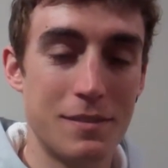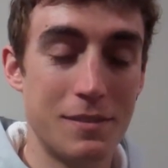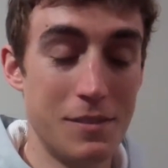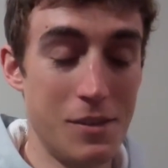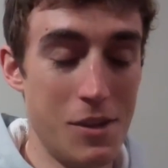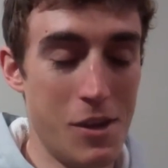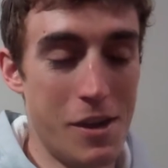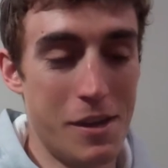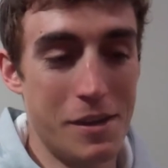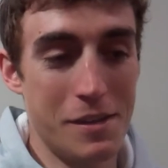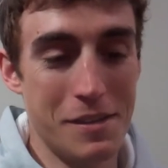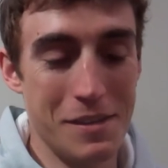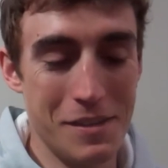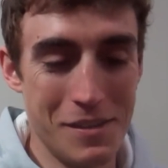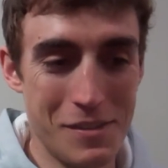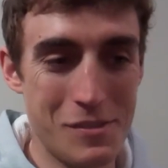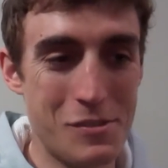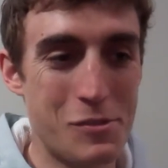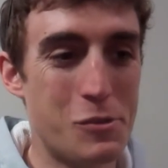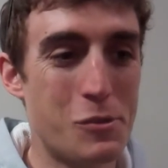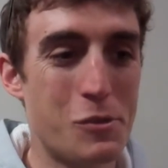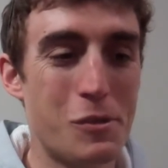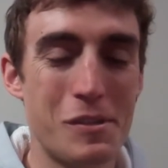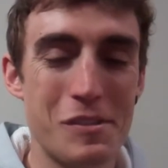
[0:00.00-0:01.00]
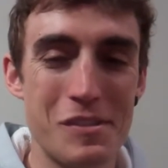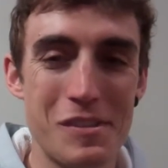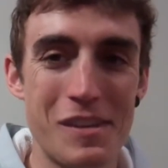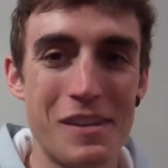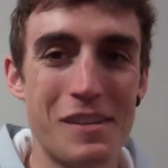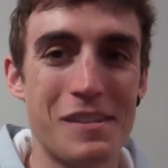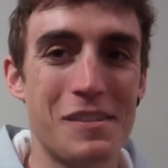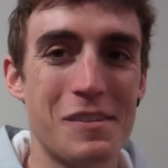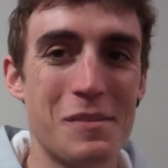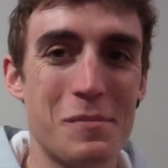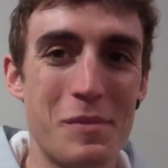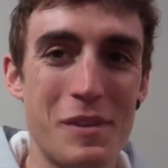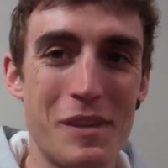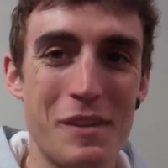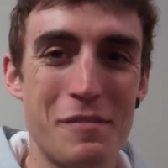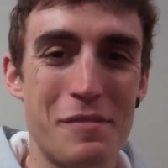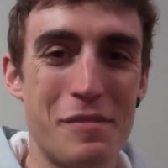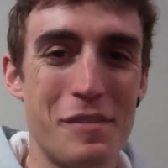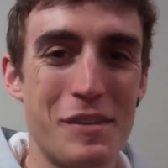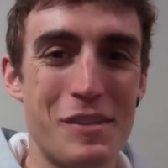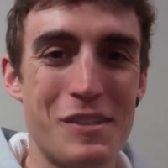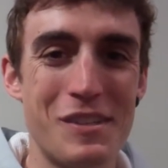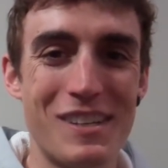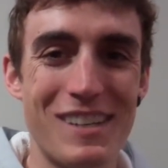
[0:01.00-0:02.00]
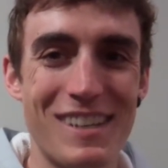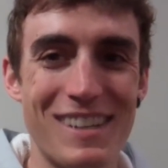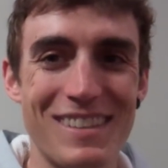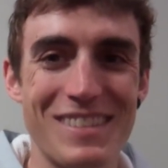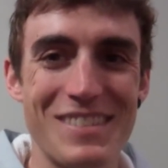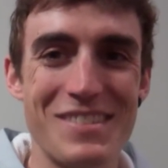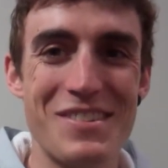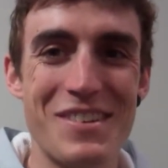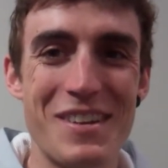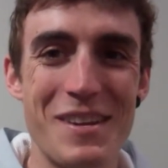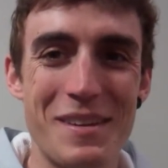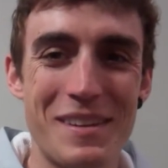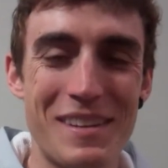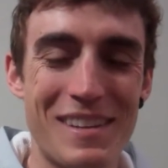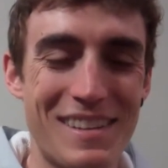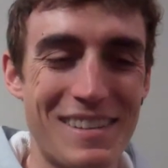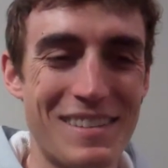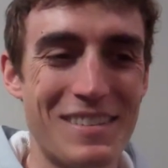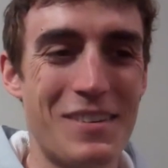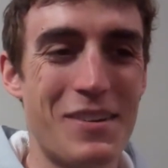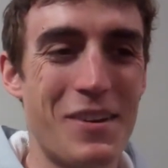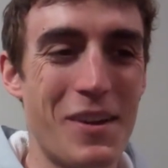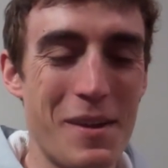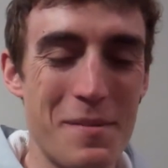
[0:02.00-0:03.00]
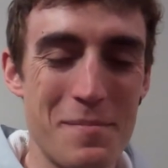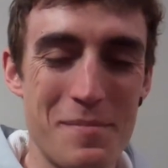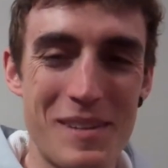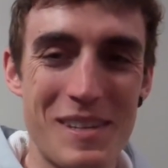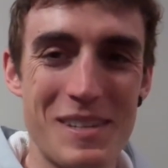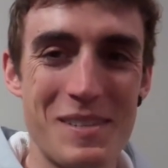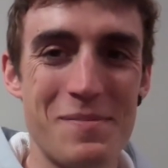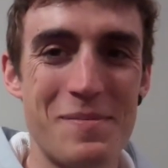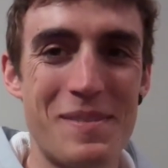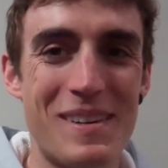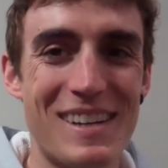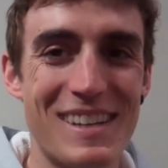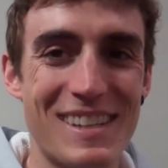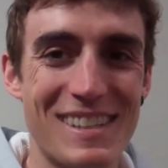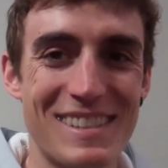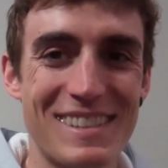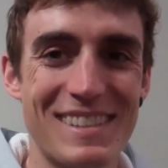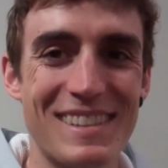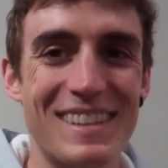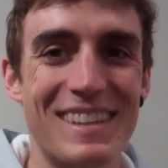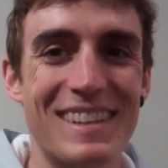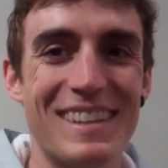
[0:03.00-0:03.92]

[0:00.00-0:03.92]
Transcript: I enjoy cycling being featured on the Grape Nuts box.